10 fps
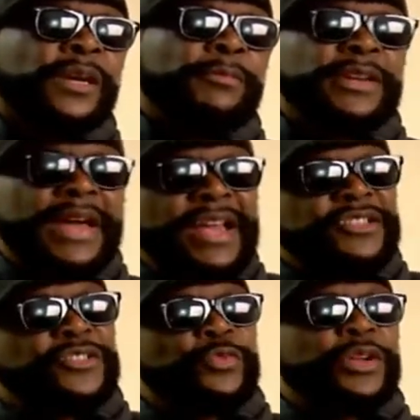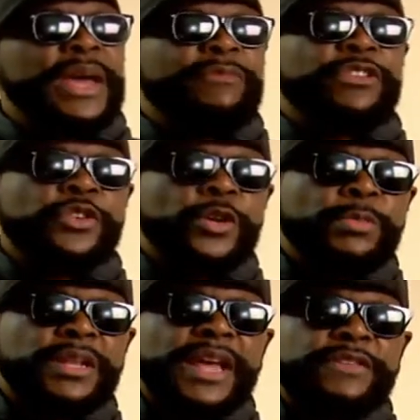I mean, I just want to have a
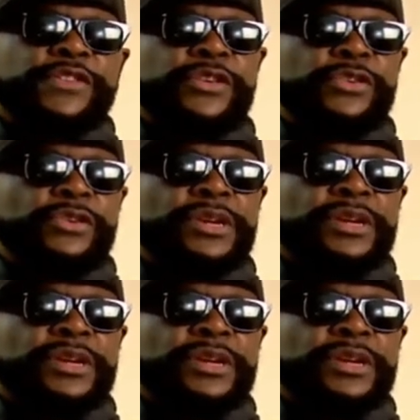normal life here.